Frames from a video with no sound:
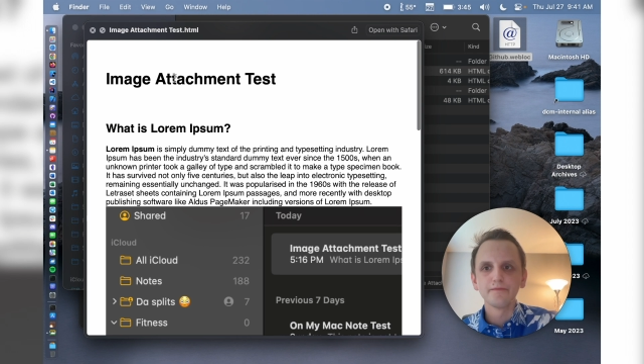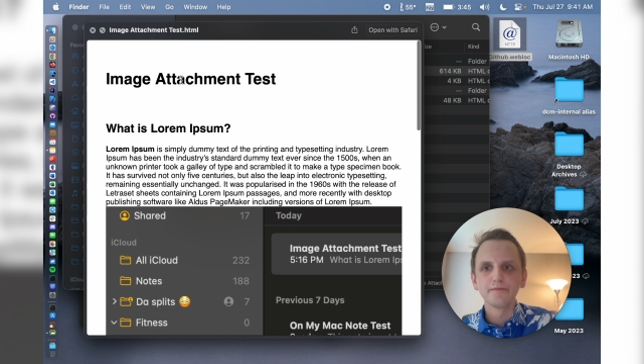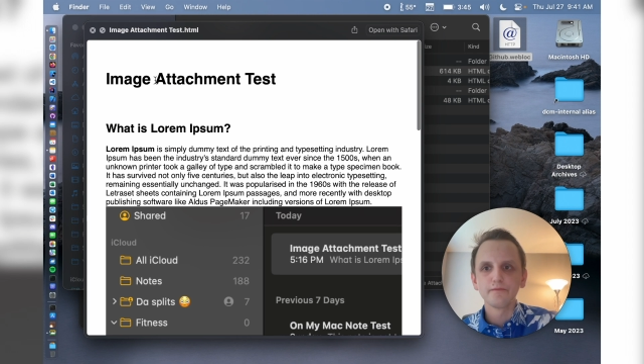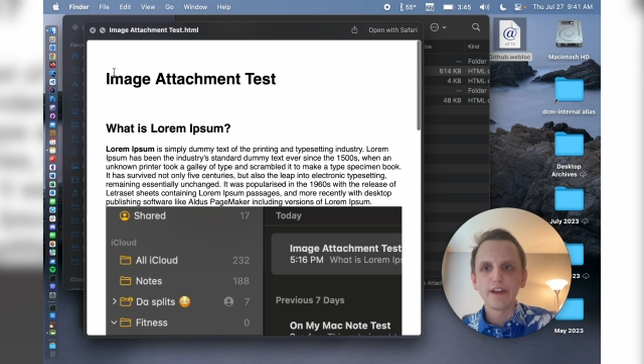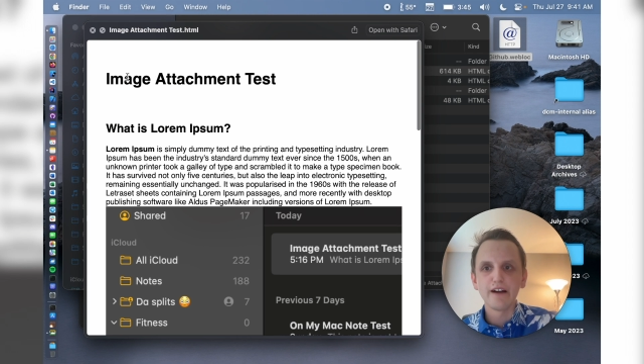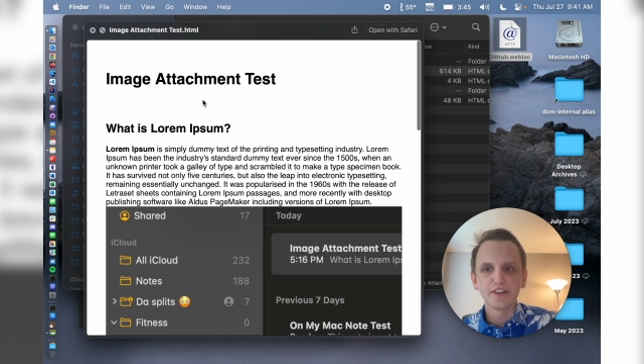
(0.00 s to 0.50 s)

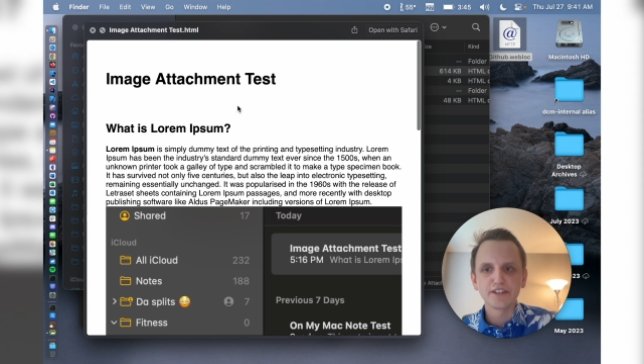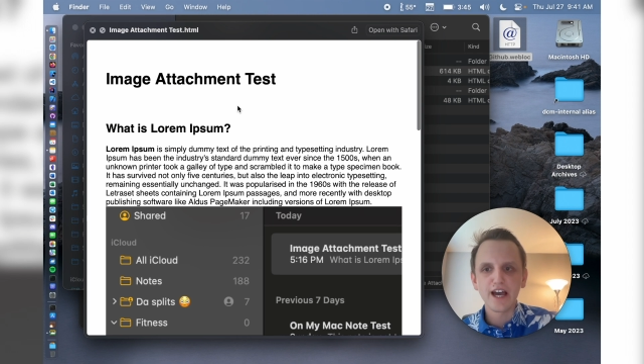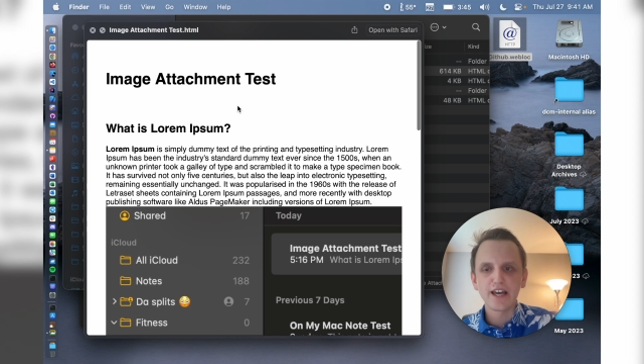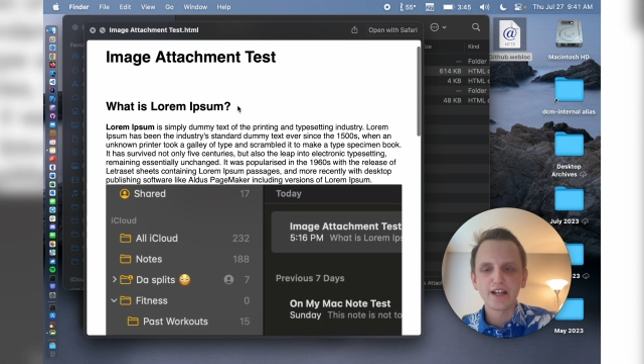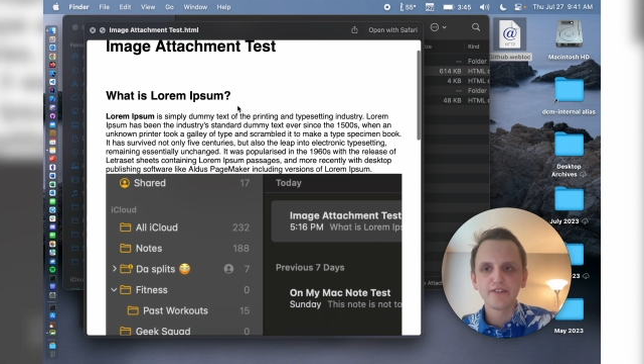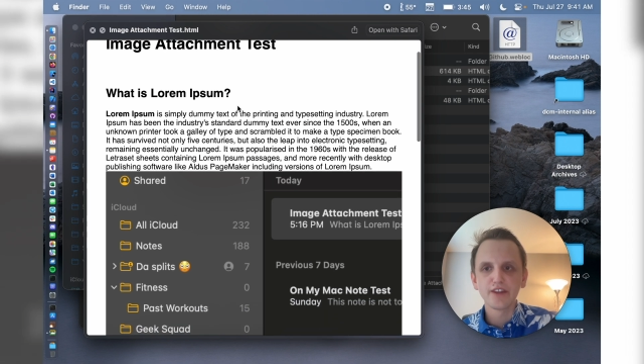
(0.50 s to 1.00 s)
We have the
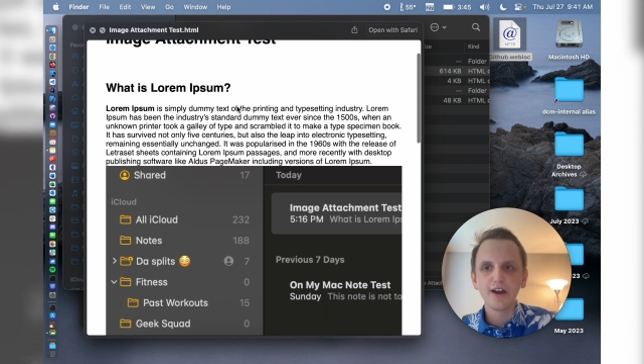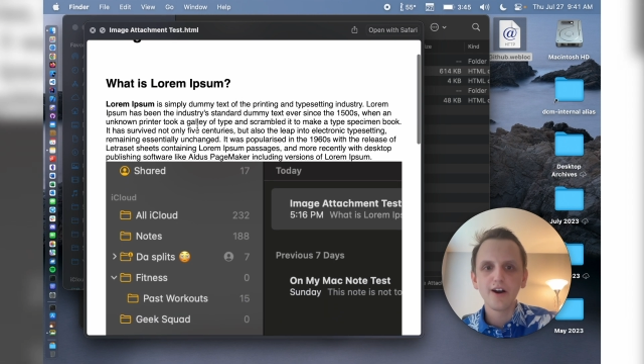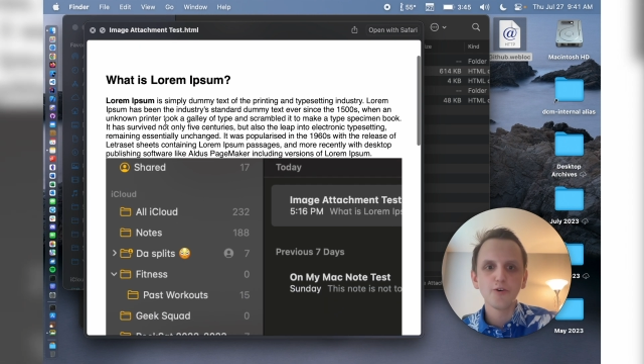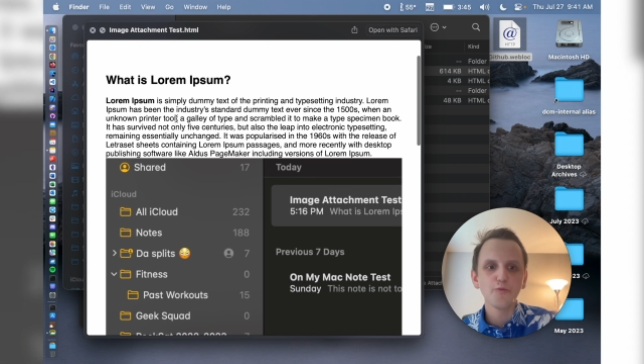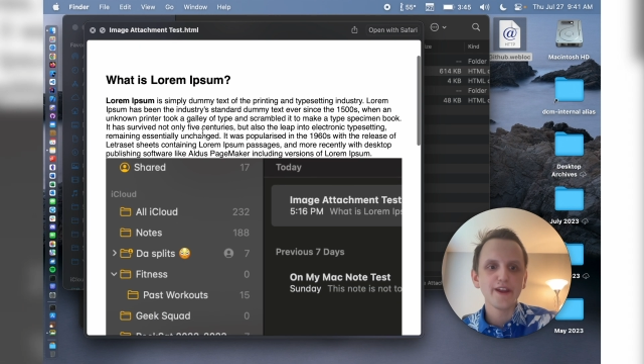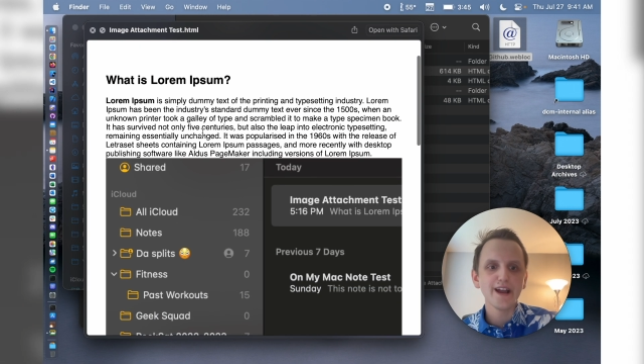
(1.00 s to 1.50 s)
title of the
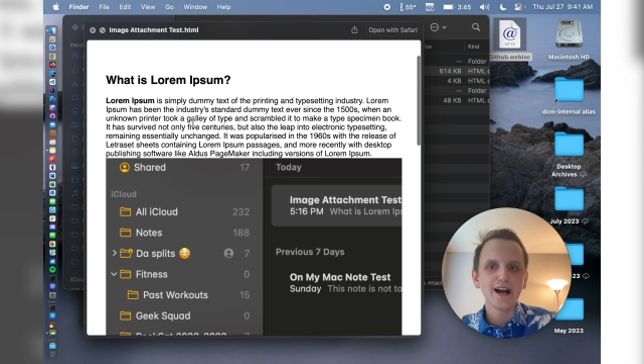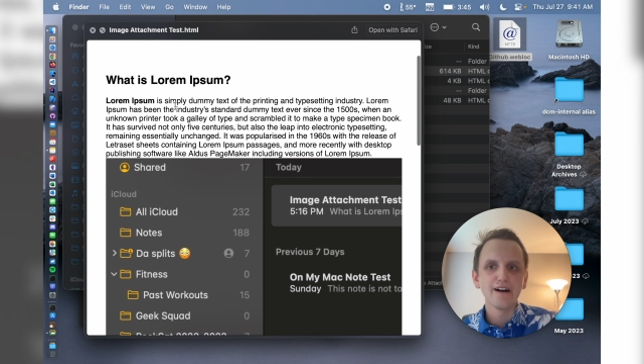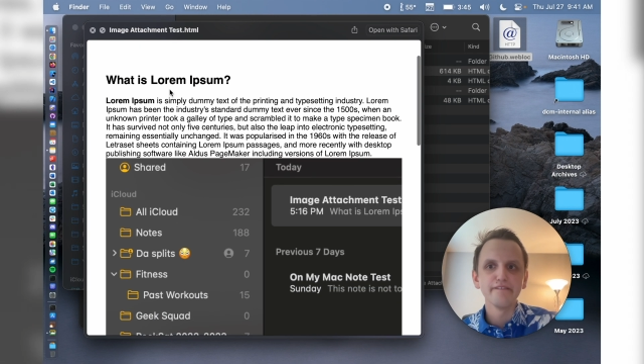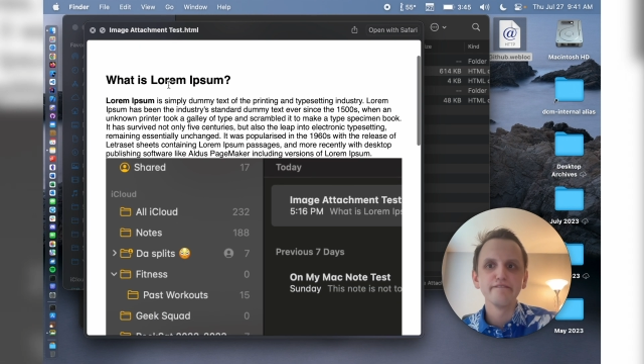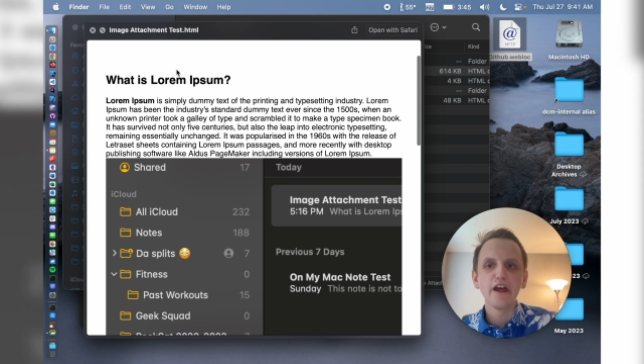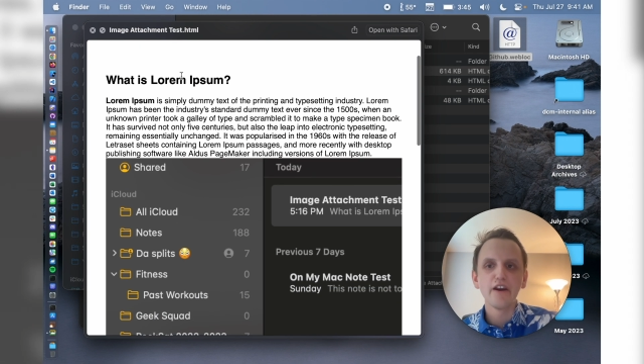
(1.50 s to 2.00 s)
note, we
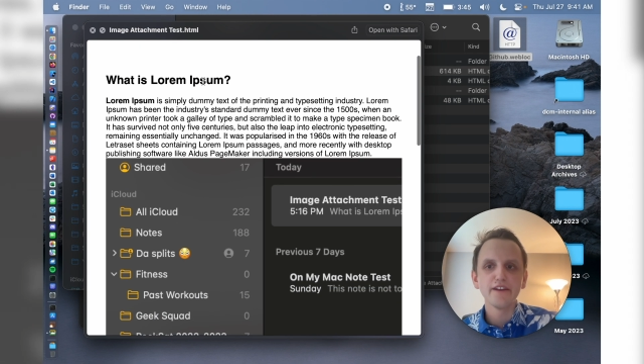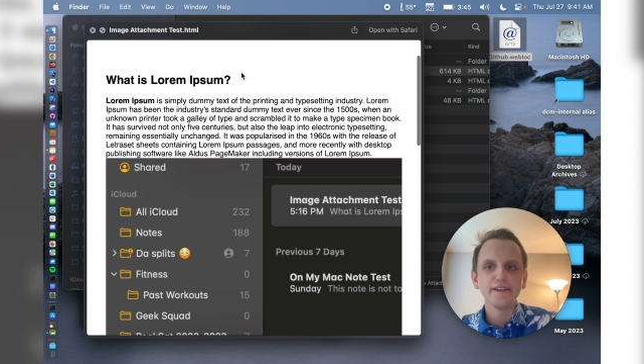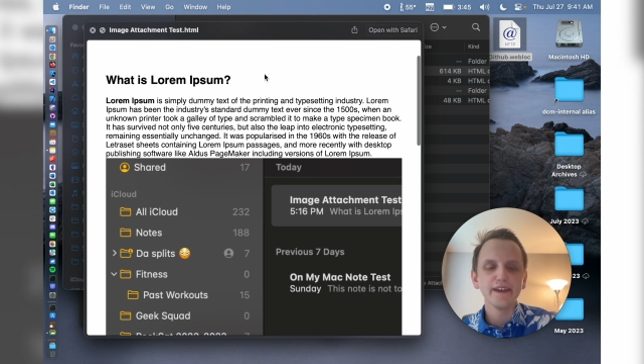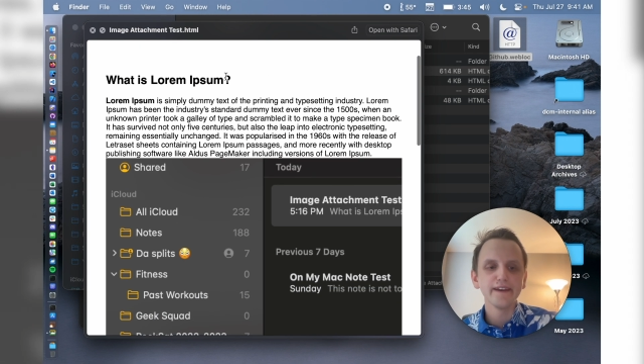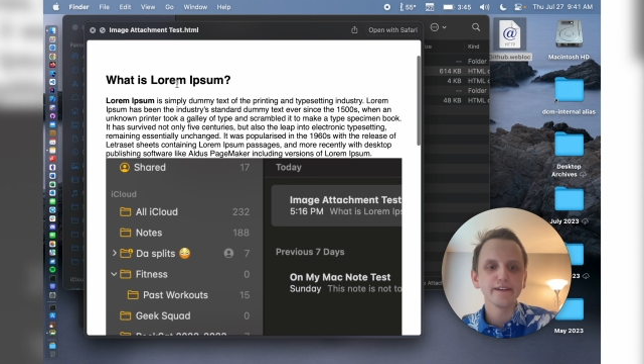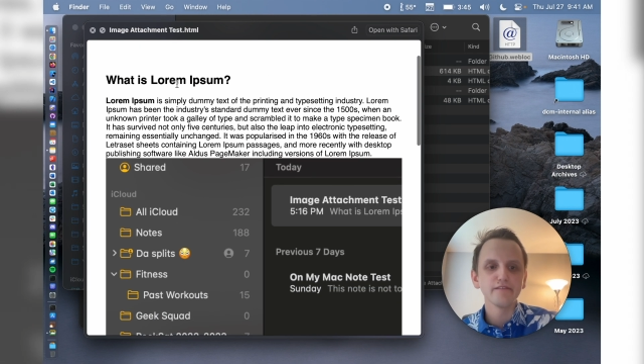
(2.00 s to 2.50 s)
have
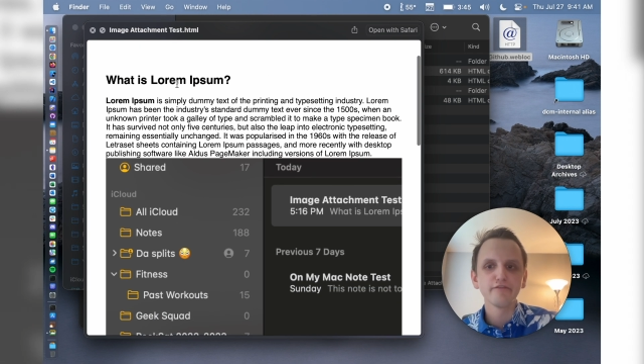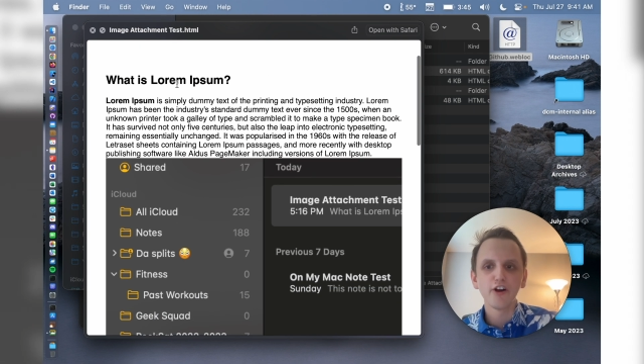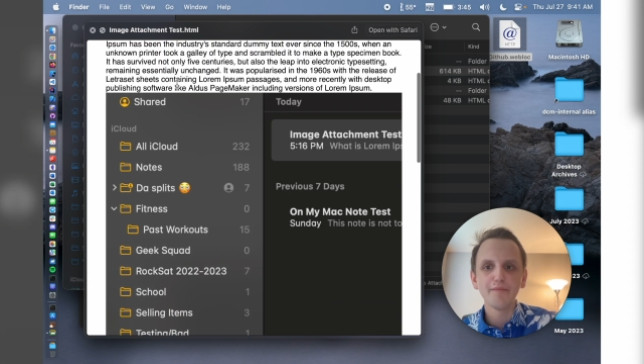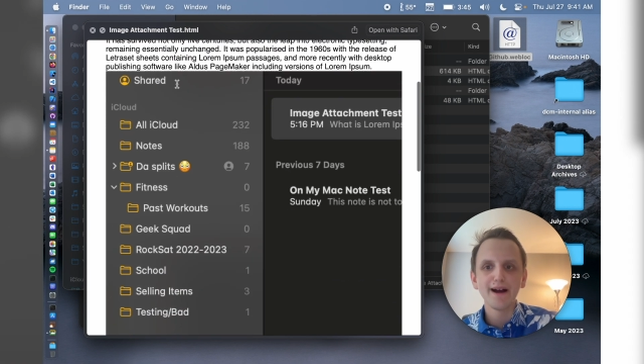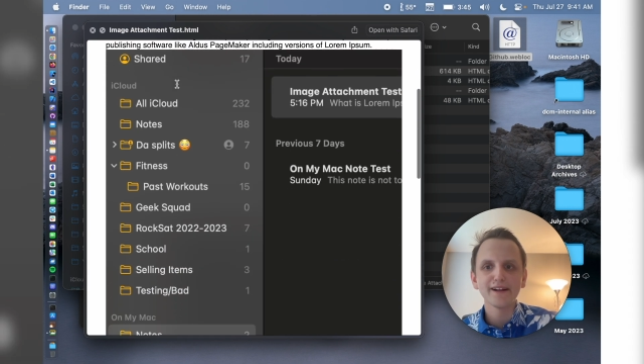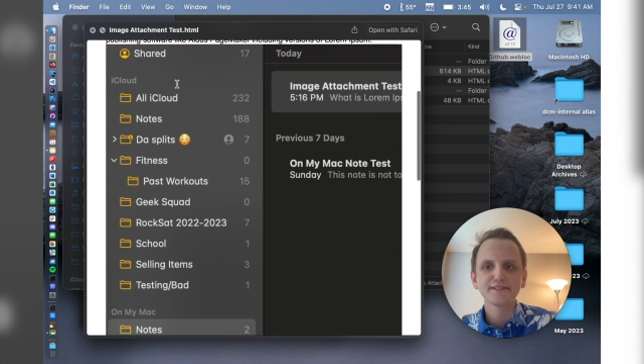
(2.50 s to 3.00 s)
varying
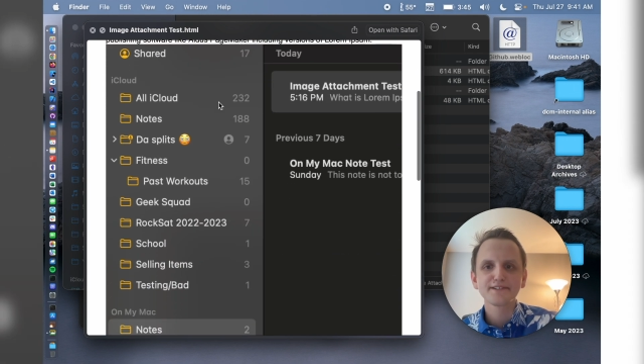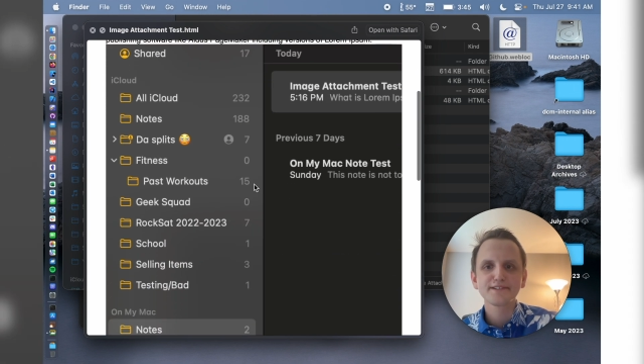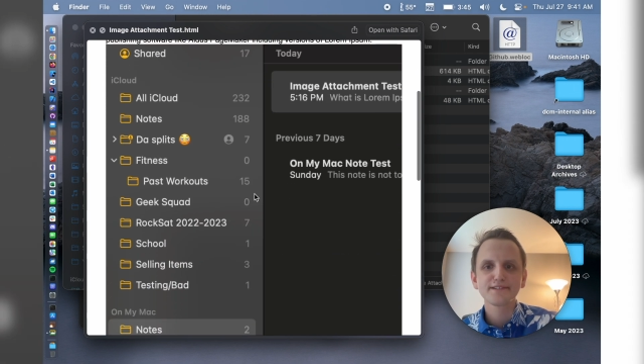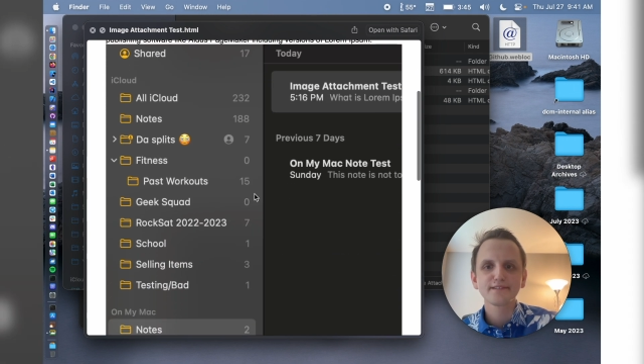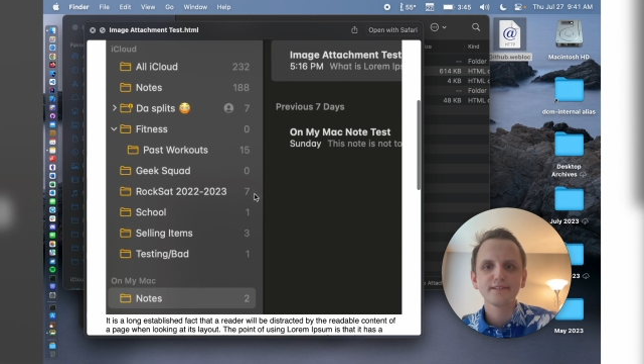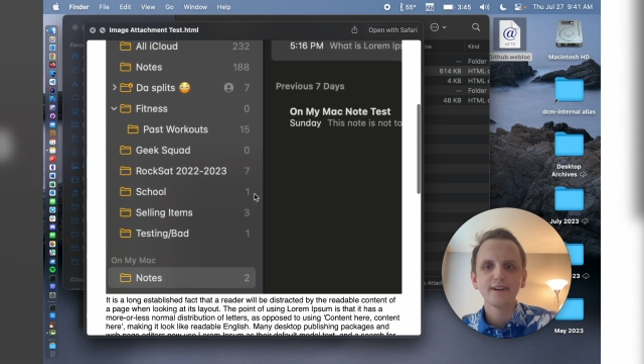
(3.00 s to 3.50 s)

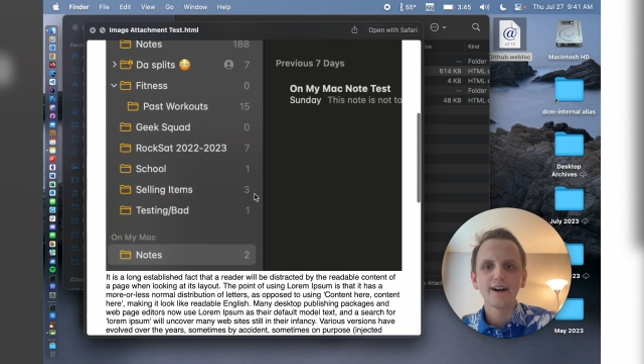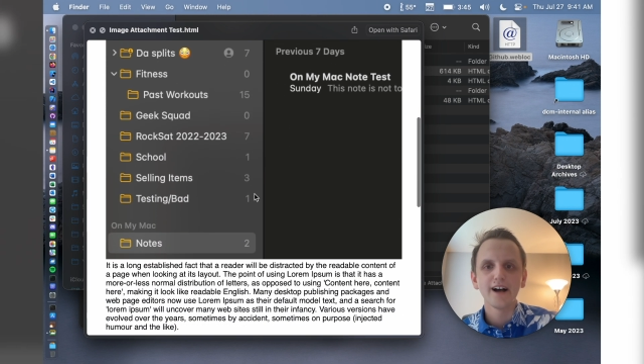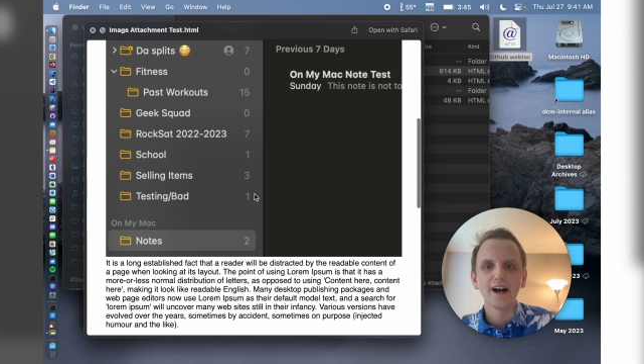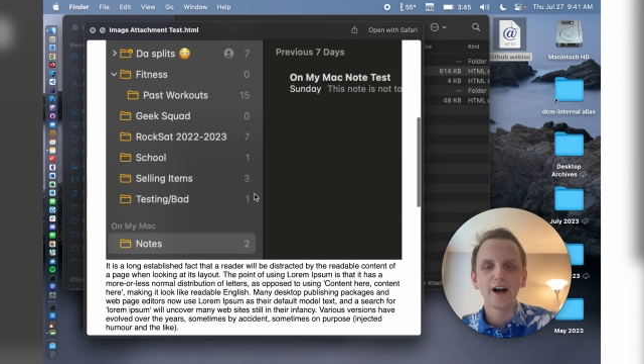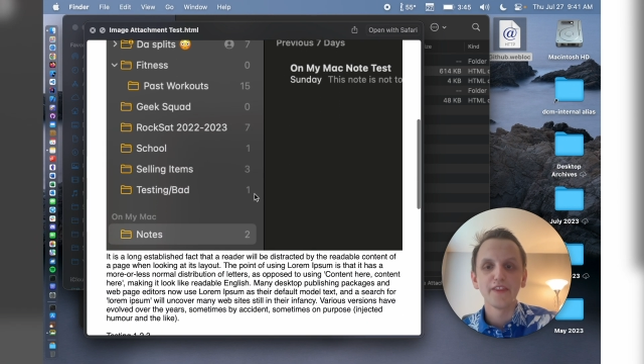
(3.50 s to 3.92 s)
formats, uh,